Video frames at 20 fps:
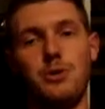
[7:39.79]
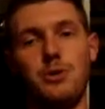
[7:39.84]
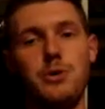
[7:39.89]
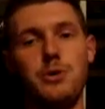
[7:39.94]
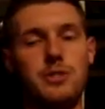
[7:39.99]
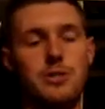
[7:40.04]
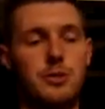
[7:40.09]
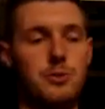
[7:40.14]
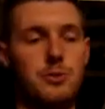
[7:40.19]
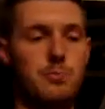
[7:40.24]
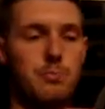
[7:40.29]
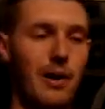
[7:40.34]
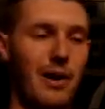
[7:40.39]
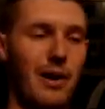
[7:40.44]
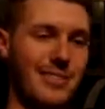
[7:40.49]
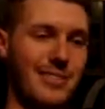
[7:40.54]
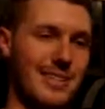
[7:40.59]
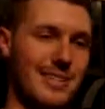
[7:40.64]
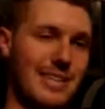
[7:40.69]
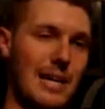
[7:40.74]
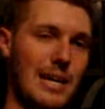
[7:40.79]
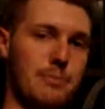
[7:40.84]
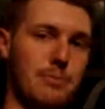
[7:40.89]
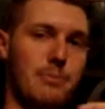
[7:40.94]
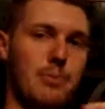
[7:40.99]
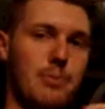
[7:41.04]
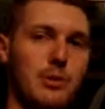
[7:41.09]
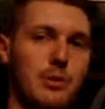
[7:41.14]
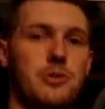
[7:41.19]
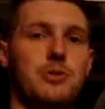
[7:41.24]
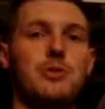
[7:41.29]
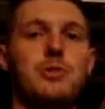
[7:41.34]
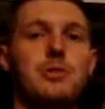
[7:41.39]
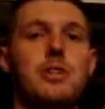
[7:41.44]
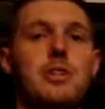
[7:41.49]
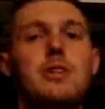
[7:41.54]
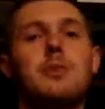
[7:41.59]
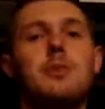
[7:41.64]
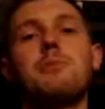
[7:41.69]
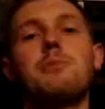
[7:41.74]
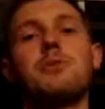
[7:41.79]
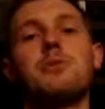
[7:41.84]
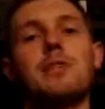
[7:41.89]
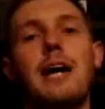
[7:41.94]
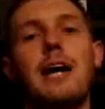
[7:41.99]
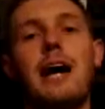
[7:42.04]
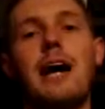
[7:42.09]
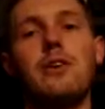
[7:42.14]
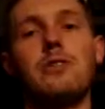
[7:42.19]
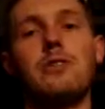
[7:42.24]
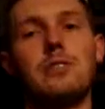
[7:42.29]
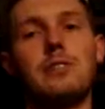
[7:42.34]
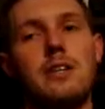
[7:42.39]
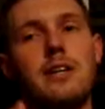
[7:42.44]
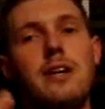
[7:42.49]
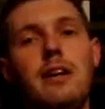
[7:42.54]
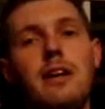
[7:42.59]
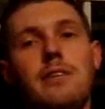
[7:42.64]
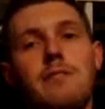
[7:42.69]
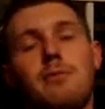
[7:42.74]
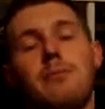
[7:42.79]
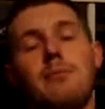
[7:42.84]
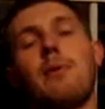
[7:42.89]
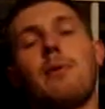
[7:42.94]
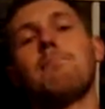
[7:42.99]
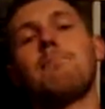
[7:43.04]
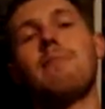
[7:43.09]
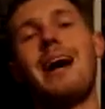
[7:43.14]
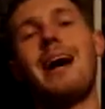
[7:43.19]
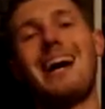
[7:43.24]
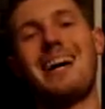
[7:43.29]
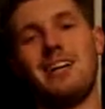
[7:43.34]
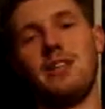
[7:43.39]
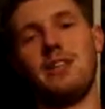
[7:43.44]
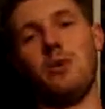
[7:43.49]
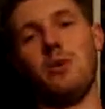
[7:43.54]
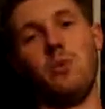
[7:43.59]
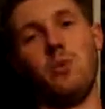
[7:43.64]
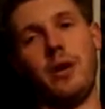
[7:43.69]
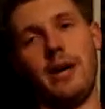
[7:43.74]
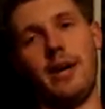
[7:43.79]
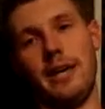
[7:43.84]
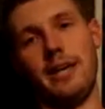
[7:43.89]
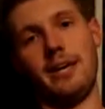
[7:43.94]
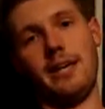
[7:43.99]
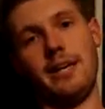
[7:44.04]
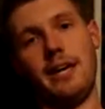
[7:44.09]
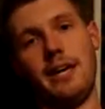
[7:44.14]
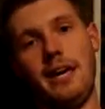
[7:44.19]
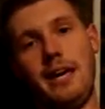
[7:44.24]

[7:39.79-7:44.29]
You can spot the type of person who's going to abuse a house from a mile away